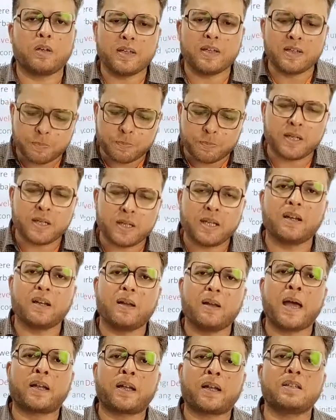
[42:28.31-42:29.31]
This particular
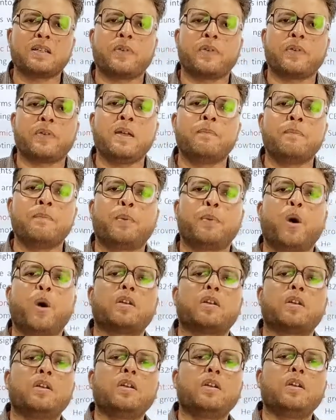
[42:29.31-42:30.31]
battle is very
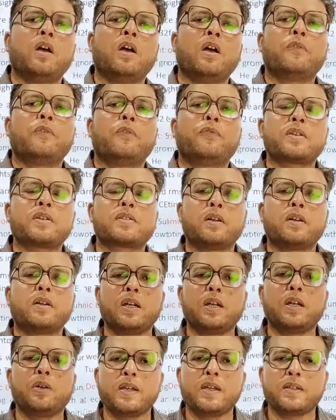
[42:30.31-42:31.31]
important for
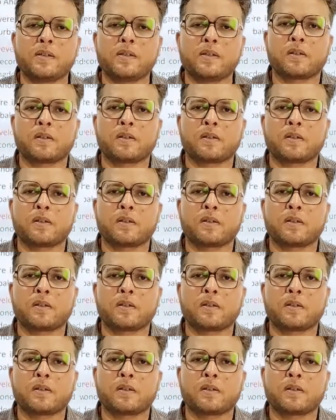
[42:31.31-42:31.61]
certain reasons.